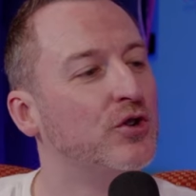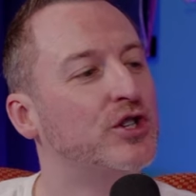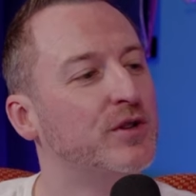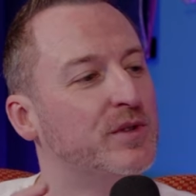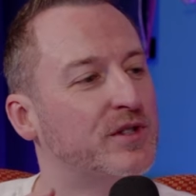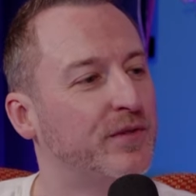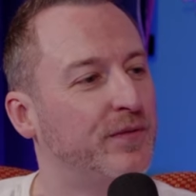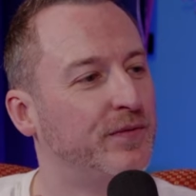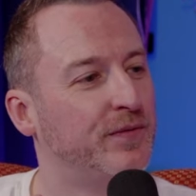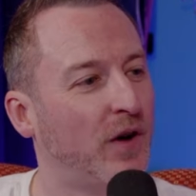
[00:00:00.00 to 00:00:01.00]
know, she was the
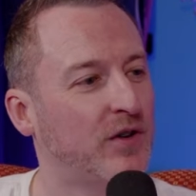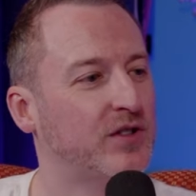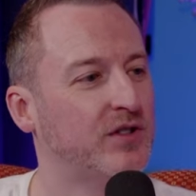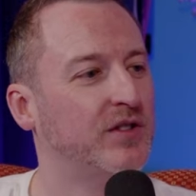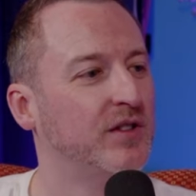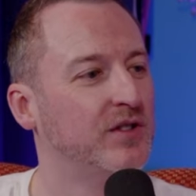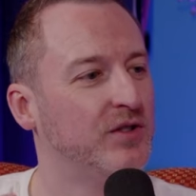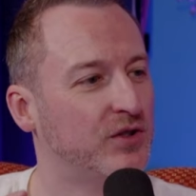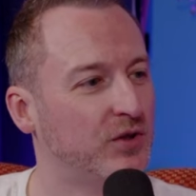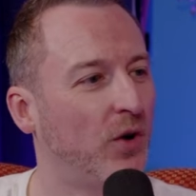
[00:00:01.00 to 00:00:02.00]
first
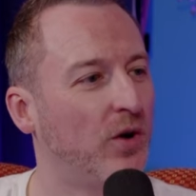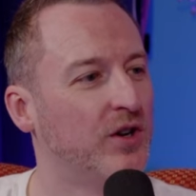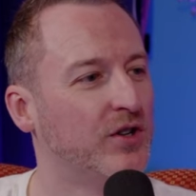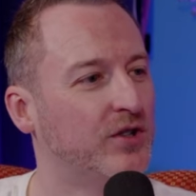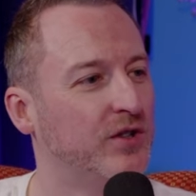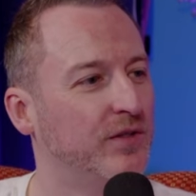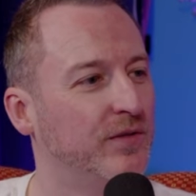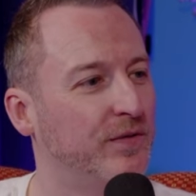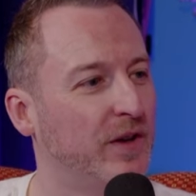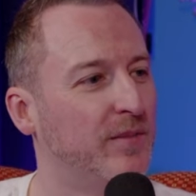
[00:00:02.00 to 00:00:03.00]
Scottish
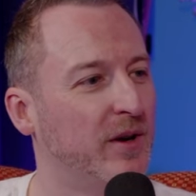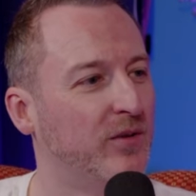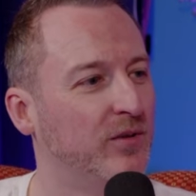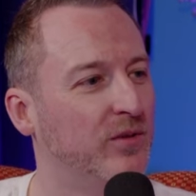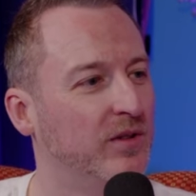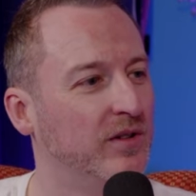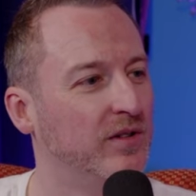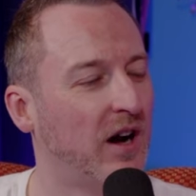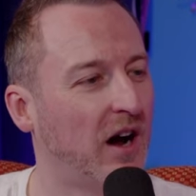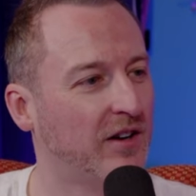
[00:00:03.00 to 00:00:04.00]
female
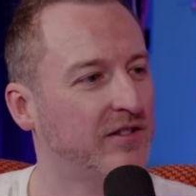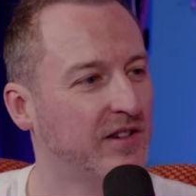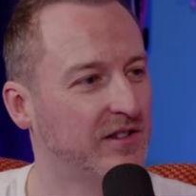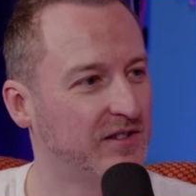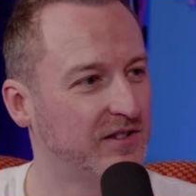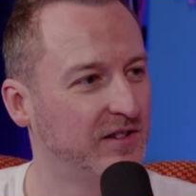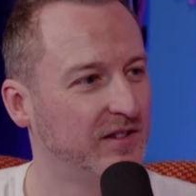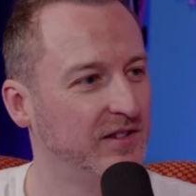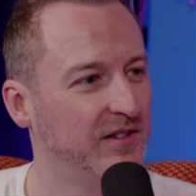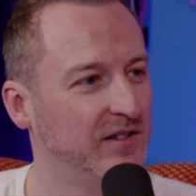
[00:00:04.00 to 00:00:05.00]
artist
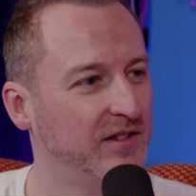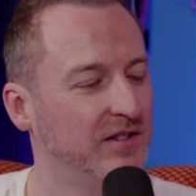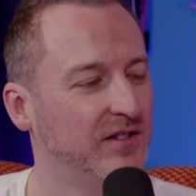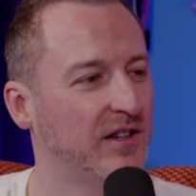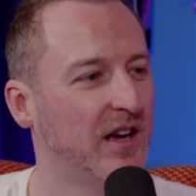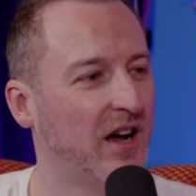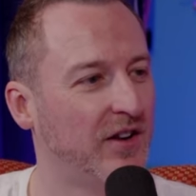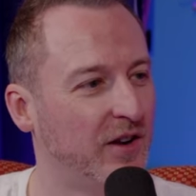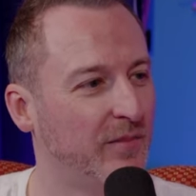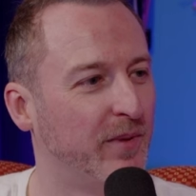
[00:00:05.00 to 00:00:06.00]
to get a
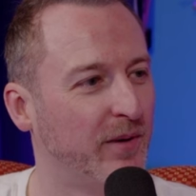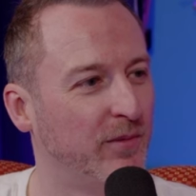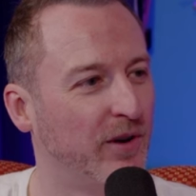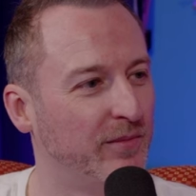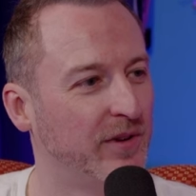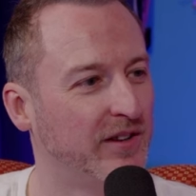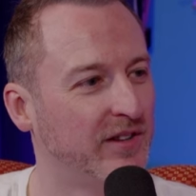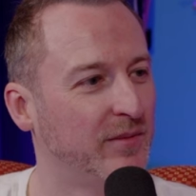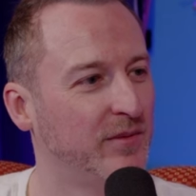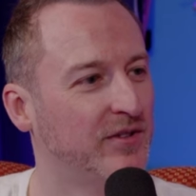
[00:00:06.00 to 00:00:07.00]
number one with a
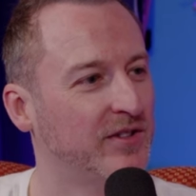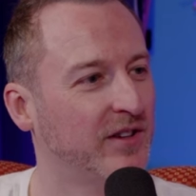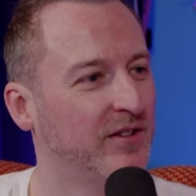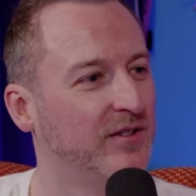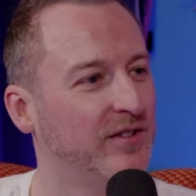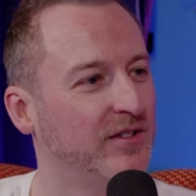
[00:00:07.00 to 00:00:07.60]
debut single.